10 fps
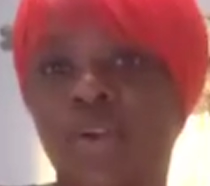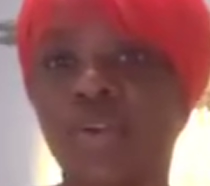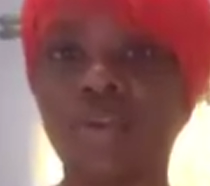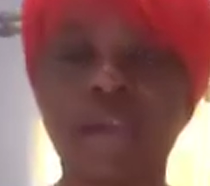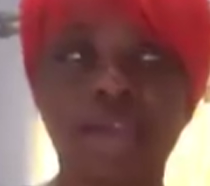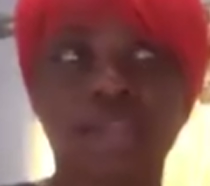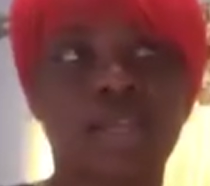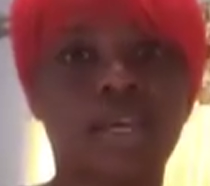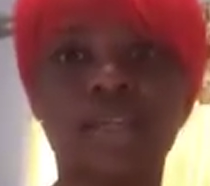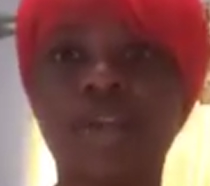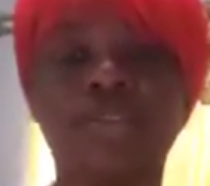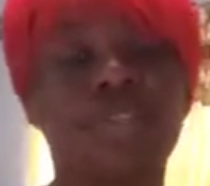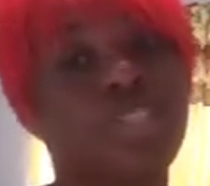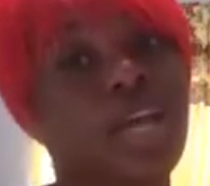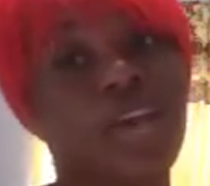girl kind of thing. Not
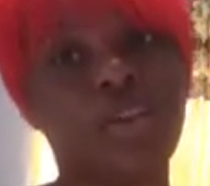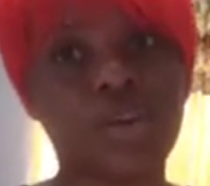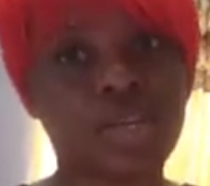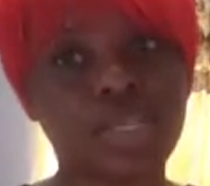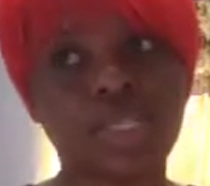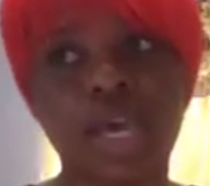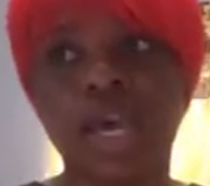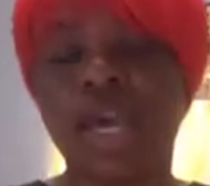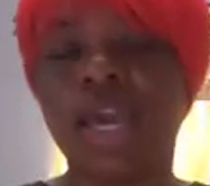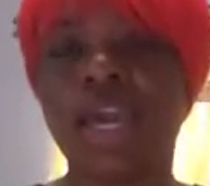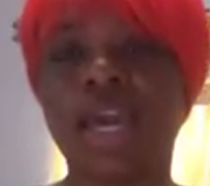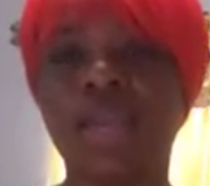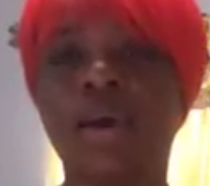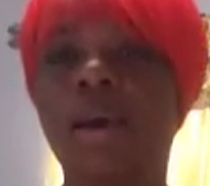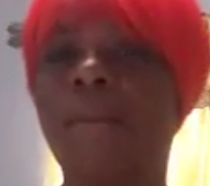really shy girl, because
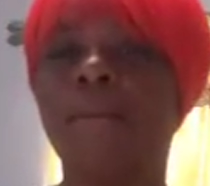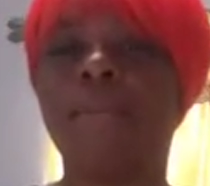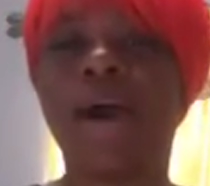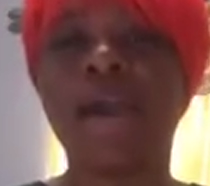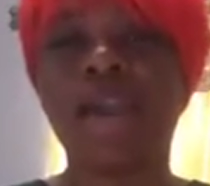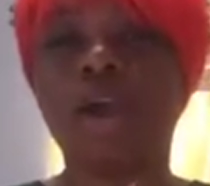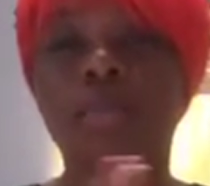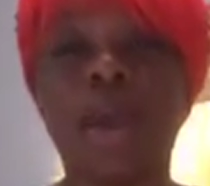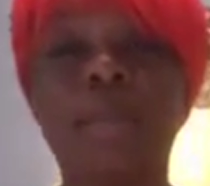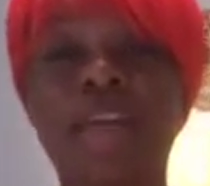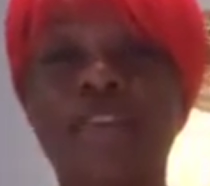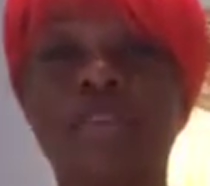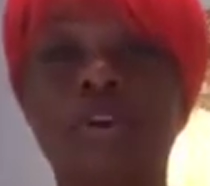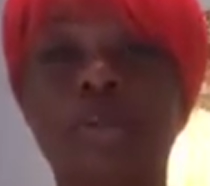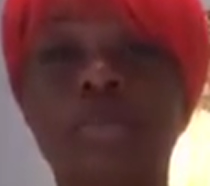on my
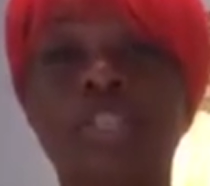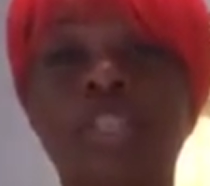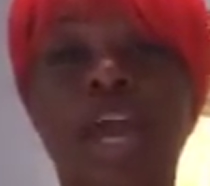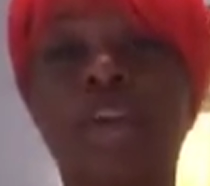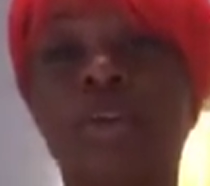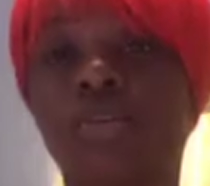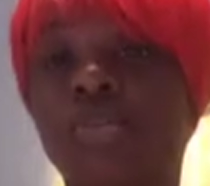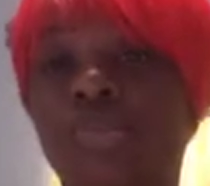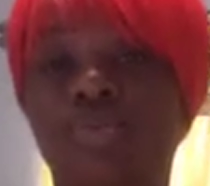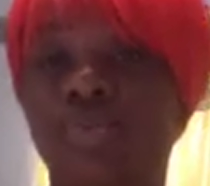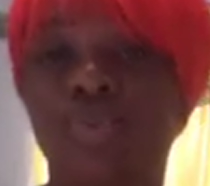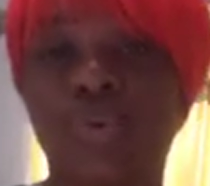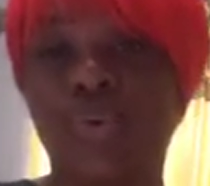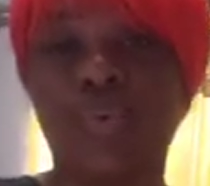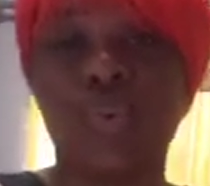platform, shy girls
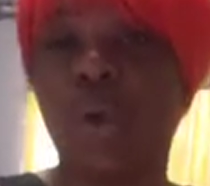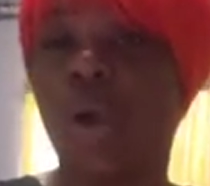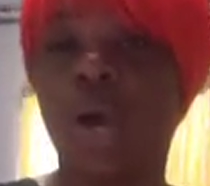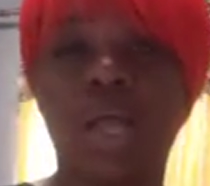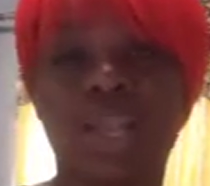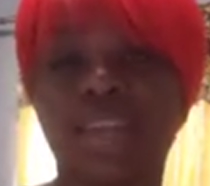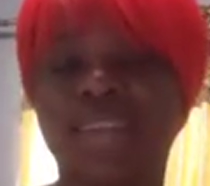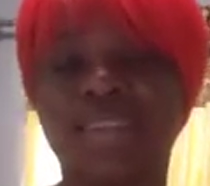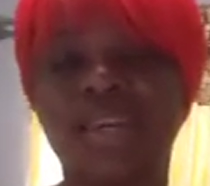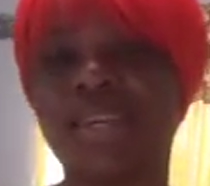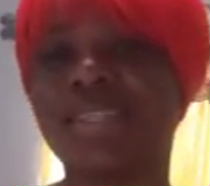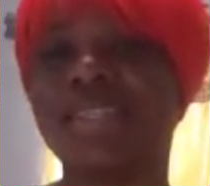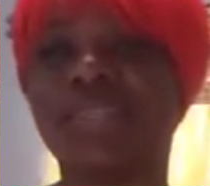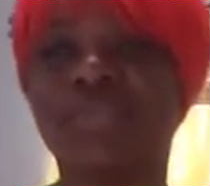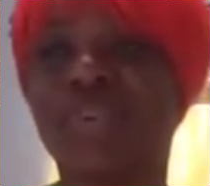do a lot of
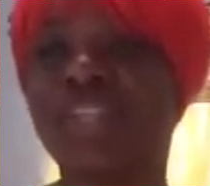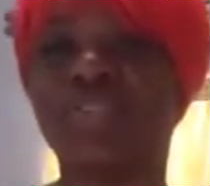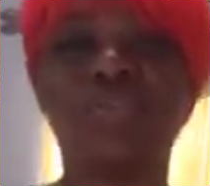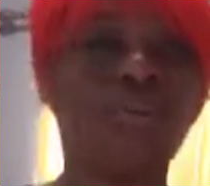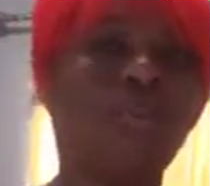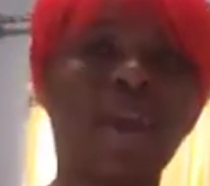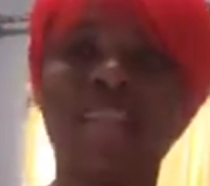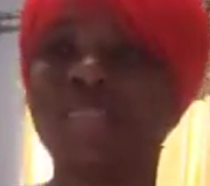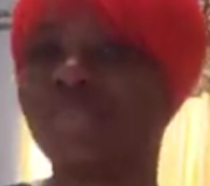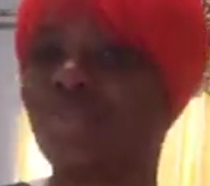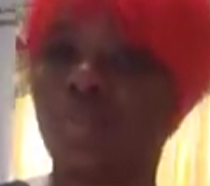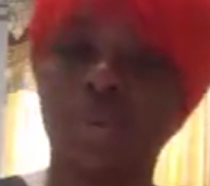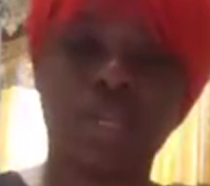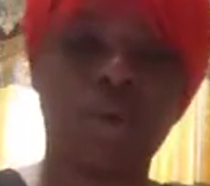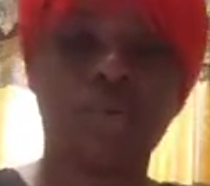things. The friends in romance,
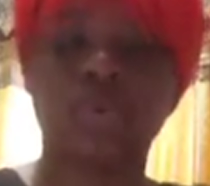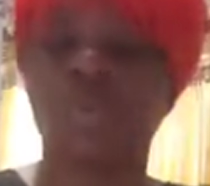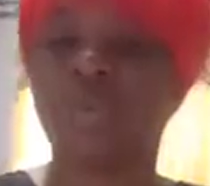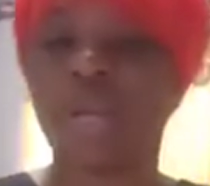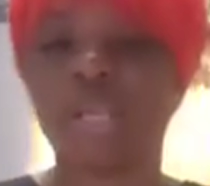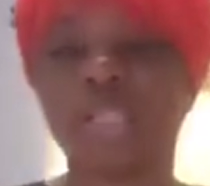we're not